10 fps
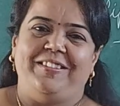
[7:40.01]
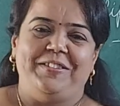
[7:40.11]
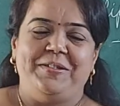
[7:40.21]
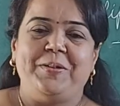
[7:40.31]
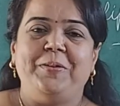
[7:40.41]

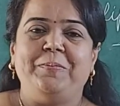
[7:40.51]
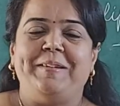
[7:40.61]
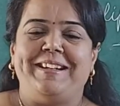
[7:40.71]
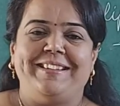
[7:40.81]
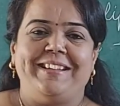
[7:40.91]
So
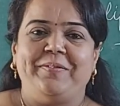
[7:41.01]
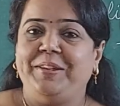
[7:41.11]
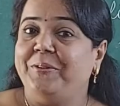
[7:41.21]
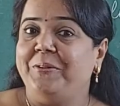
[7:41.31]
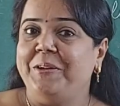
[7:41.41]
bad that we
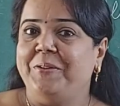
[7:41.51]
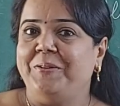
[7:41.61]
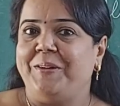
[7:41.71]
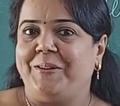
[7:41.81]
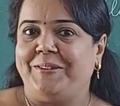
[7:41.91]
don't know the
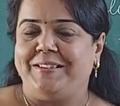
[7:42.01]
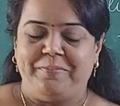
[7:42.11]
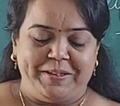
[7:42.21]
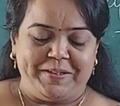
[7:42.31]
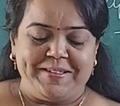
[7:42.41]
author,
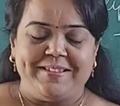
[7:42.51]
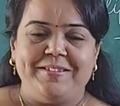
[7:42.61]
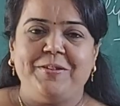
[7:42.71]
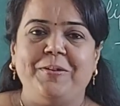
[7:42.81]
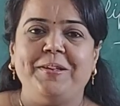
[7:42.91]
because
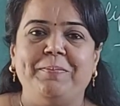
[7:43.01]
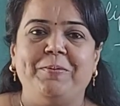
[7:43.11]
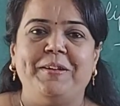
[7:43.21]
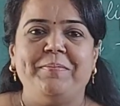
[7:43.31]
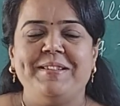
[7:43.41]
though the
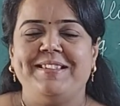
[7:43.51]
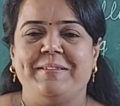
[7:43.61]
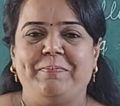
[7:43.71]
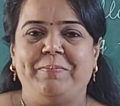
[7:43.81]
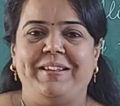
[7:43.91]
poem is
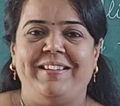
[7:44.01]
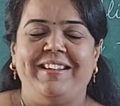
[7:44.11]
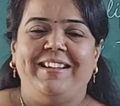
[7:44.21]
simple,